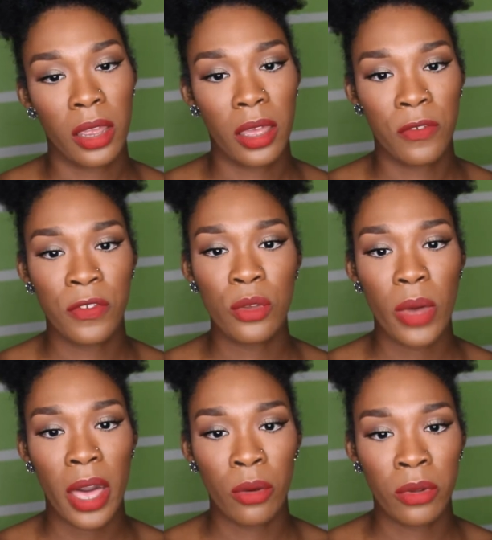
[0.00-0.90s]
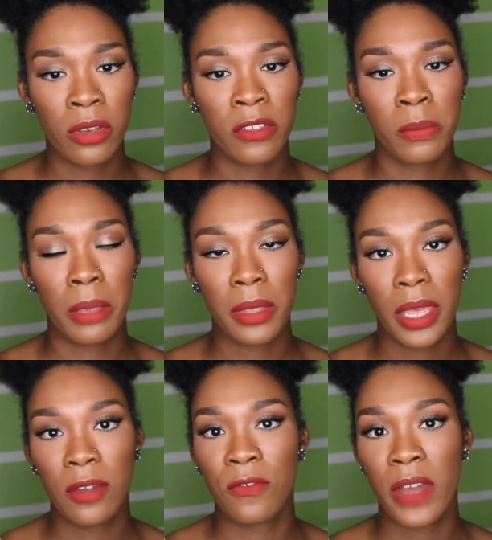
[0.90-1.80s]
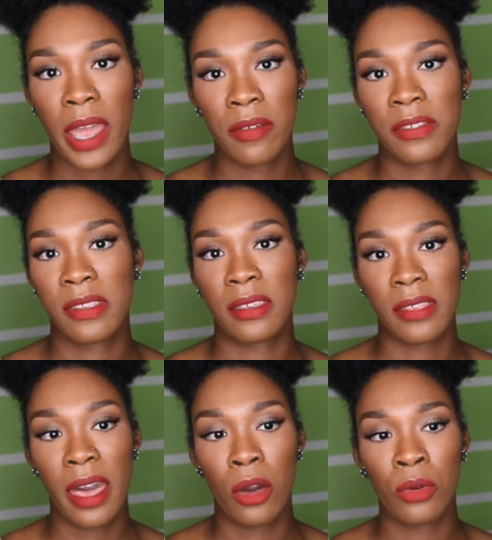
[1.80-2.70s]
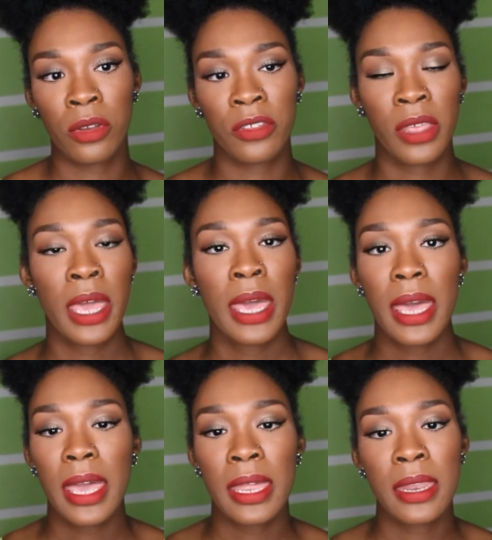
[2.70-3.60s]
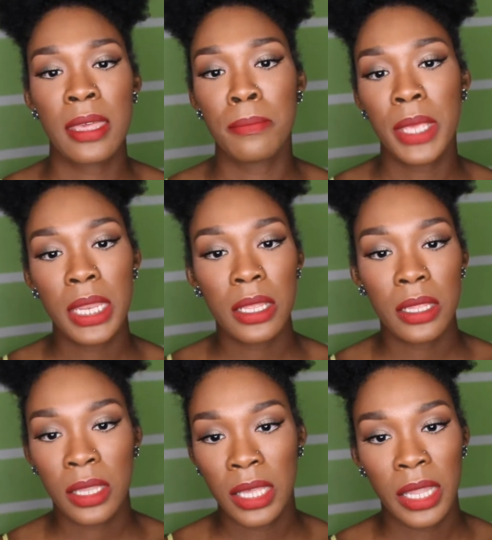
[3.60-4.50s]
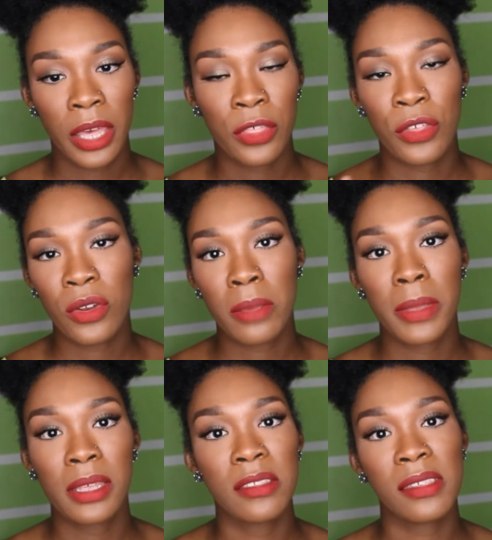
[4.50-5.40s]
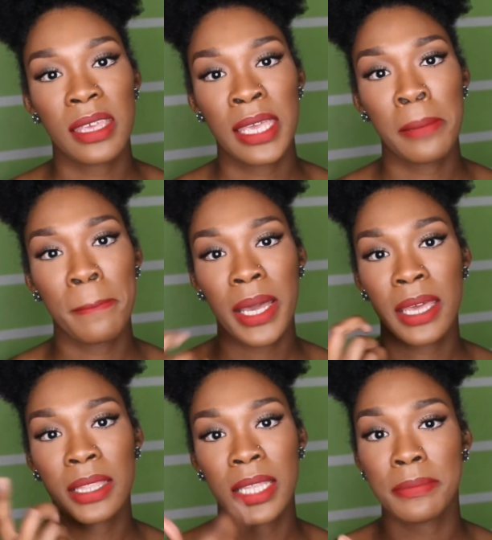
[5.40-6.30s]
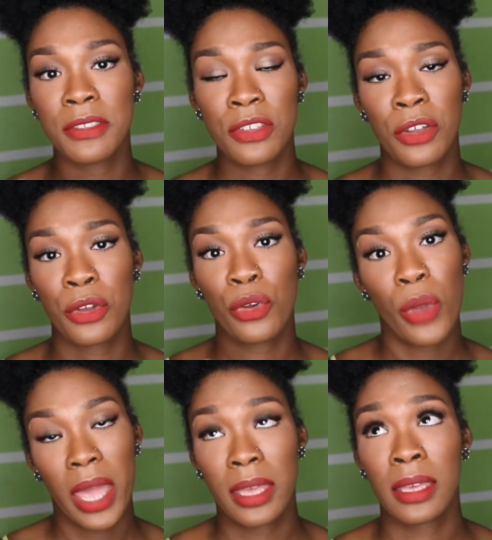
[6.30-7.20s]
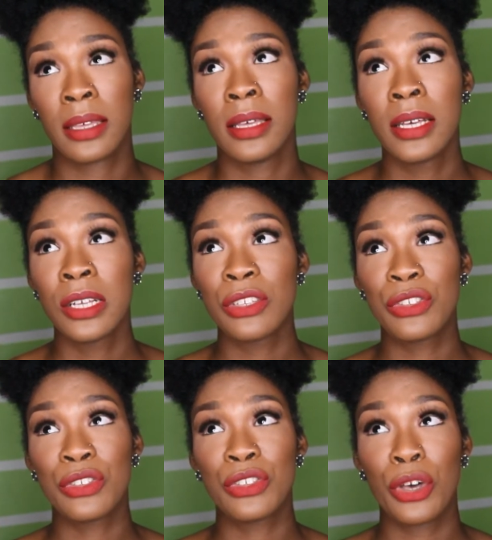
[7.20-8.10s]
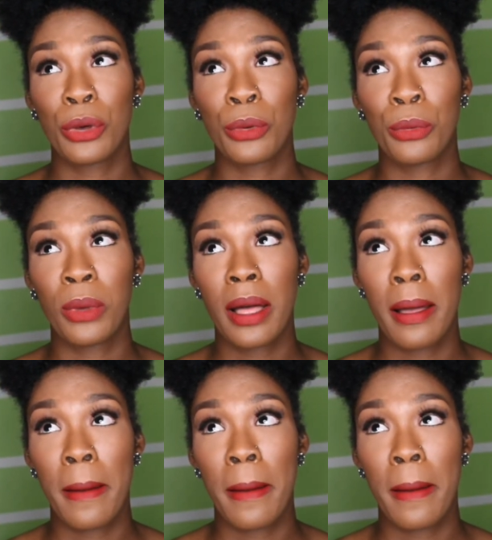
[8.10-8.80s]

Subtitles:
a few hours, maybe like 5-6 hours, and immediately, like 30 minutes in, my lips started cracking. So